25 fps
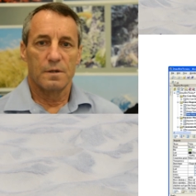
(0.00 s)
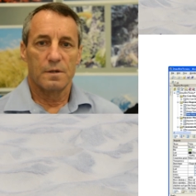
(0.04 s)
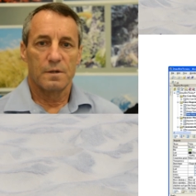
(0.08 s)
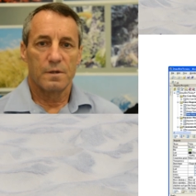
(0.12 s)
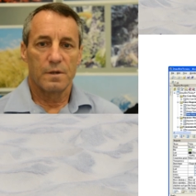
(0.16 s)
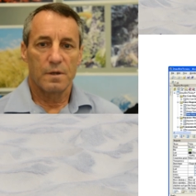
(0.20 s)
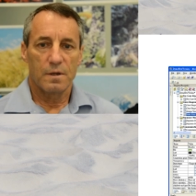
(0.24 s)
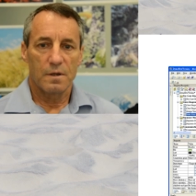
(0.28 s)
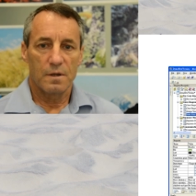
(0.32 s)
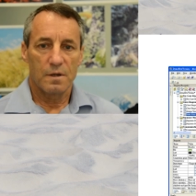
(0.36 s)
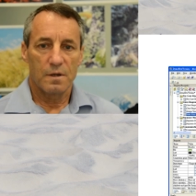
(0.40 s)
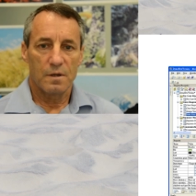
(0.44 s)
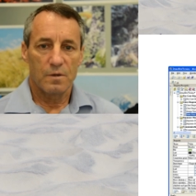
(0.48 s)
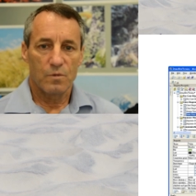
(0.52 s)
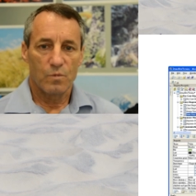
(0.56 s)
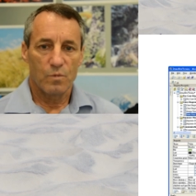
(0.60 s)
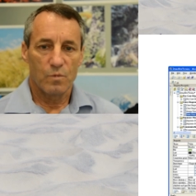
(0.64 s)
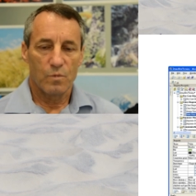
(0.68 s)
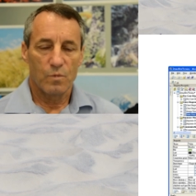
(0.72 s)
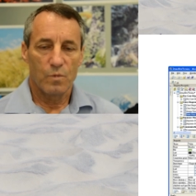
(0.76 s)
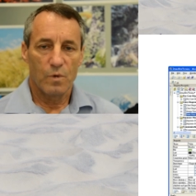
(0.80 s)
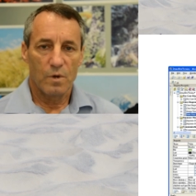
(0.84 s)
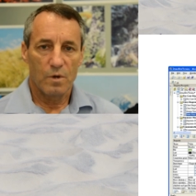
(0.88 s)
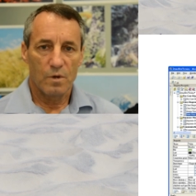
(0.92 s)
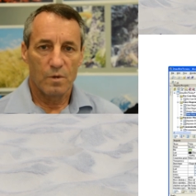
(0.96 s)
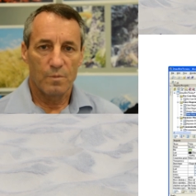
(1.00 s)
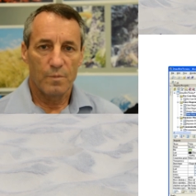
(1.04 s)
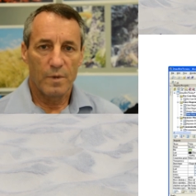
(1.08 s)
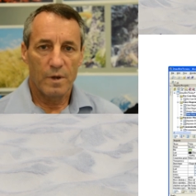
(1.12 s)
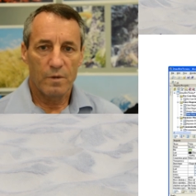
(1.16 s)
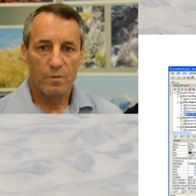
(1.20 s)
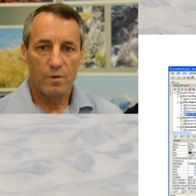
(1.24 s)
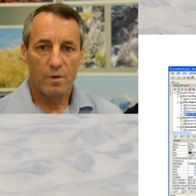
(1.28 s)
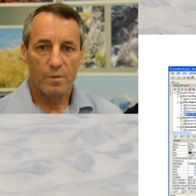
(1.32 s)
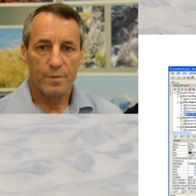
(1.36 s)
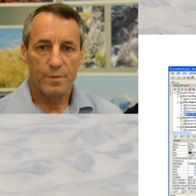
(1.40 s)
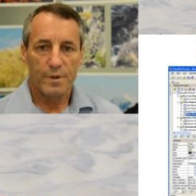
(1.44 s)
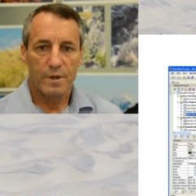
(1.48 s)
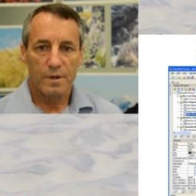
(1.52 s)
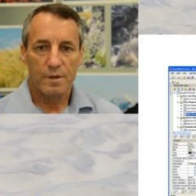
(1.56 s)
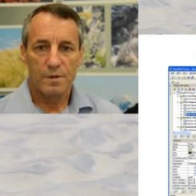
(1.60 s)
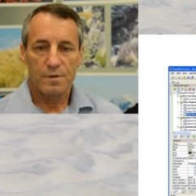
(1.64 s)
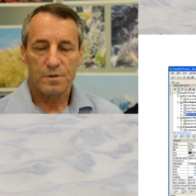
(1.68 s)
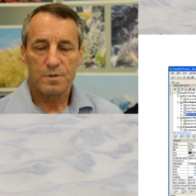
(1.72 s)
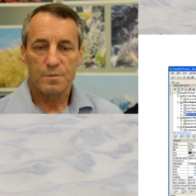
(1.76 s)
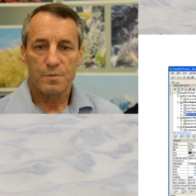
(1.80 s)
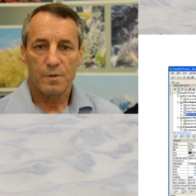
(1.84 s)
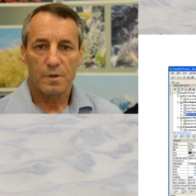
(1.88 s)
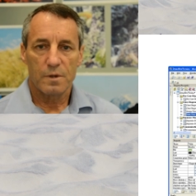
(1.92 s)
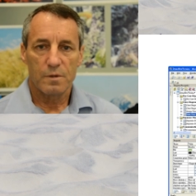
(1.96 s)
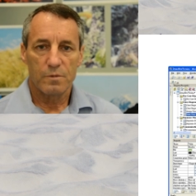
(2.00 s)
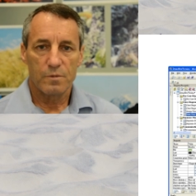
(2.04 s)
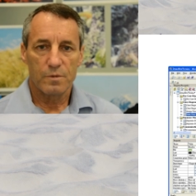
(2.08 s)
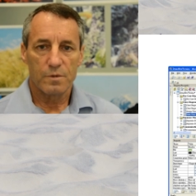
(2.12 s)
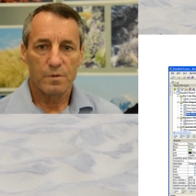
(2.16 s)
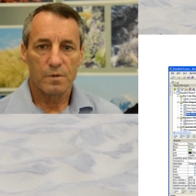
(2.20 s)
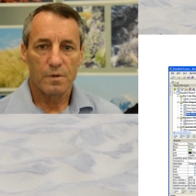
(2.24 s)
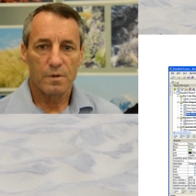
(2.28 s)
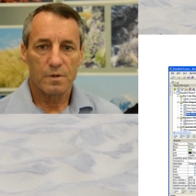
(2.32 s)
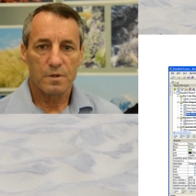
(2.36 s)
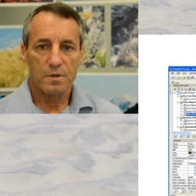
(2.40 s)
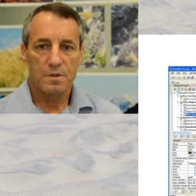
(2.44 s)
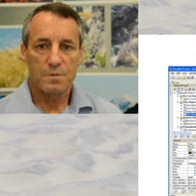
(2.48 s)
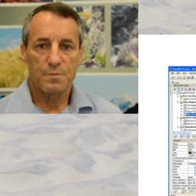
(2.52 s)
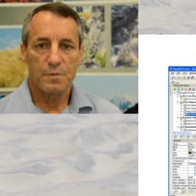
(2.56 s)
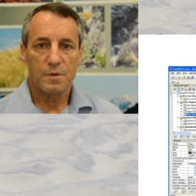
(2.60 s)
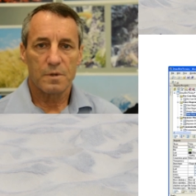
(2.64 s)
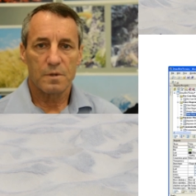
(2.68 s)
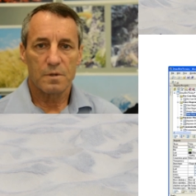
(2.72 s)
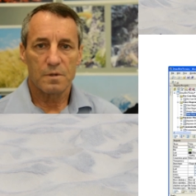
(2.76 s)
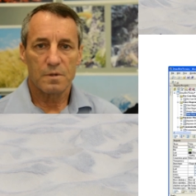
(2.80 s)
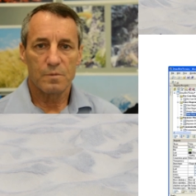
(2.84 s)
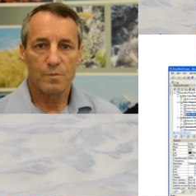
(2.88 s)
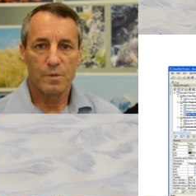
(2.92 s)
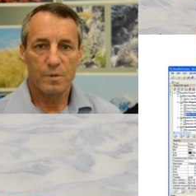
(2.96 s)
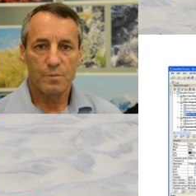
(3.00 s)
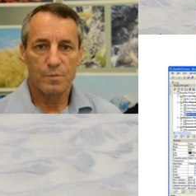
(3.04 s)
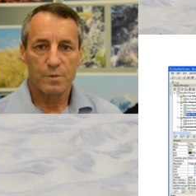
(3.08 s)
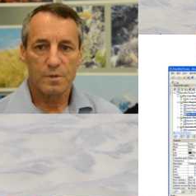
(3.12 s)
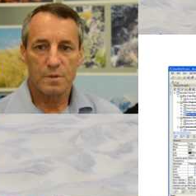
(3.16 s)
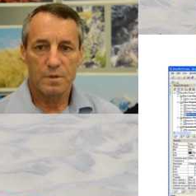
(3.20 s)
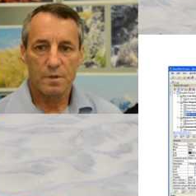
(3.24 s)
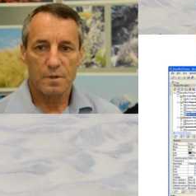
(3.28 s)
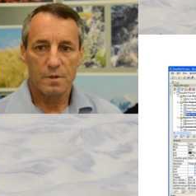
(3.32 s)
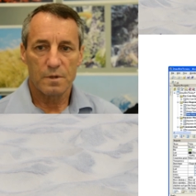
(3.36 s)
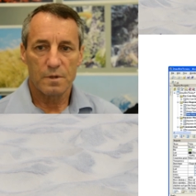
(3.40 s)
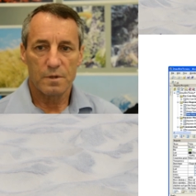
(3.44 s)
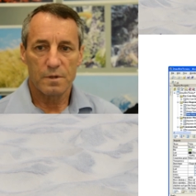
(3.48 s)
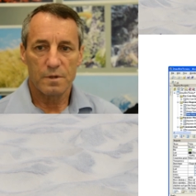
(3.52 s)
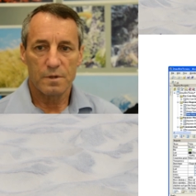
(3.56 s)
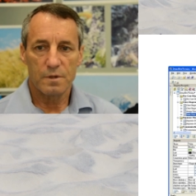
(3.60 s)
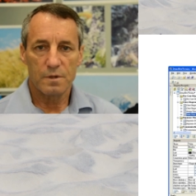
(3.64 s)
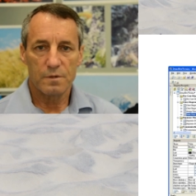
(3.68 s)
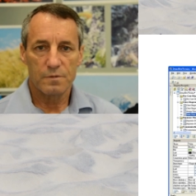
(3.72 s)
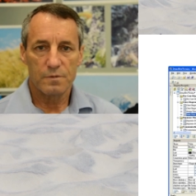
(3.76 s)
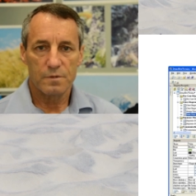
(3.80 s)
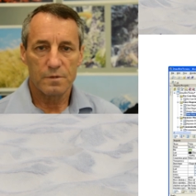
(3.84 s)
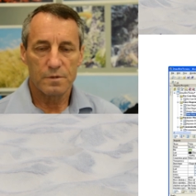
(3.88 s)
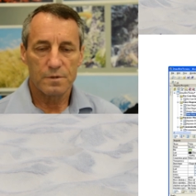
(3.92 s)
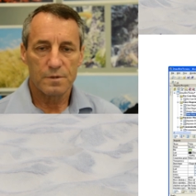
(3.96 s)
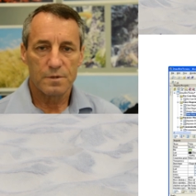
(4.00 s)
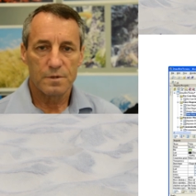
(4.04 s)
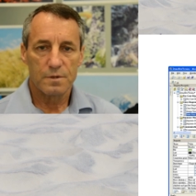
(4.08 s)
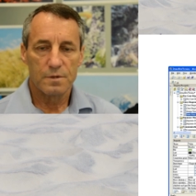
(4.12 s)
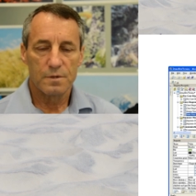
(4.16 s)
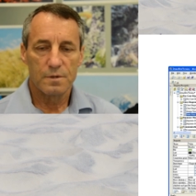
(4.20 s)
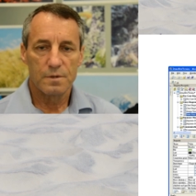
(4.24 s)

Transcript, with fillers: There well, may well be others, but I would not expect them to be particularly different.